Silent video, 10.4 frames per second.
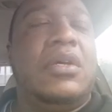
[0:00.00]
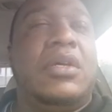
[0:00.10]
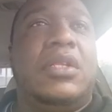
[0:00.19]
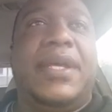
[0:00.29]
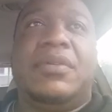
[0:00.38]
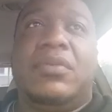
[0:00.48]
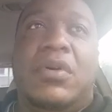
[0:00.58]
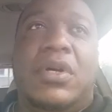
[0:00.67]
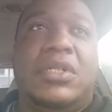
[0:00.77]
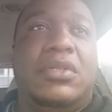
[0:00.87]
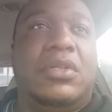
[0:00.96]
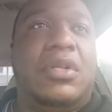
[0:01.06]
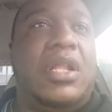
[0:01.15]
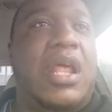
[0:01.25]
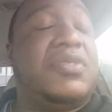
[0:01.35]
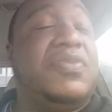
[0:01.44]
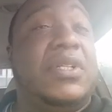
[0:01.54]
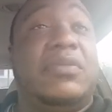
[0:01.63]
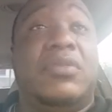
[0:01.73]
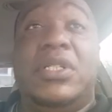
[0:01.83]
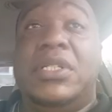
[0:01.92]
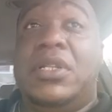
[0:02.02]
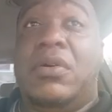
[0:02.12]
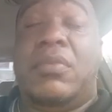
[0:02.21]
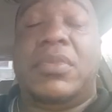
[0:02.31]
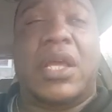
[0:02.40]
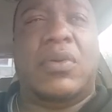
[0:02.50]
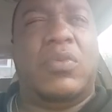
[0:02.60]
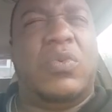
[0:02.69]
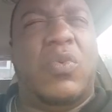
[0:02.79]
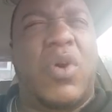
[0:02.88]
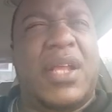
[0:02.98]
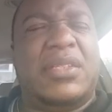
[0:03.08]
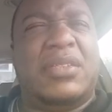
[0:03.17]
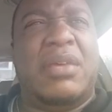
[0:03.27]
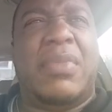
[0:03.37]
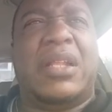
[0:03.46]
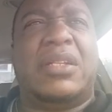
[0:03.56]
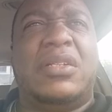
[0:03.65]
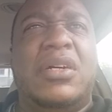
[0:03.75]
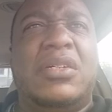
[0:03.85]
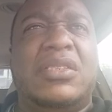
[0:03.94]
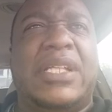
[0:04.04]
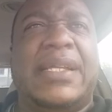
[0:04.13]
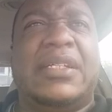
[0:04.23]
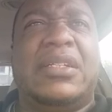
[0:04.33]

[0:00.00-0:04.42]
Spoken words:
later on, and I was feeling really low, I'm like, what? In my lungs? Like,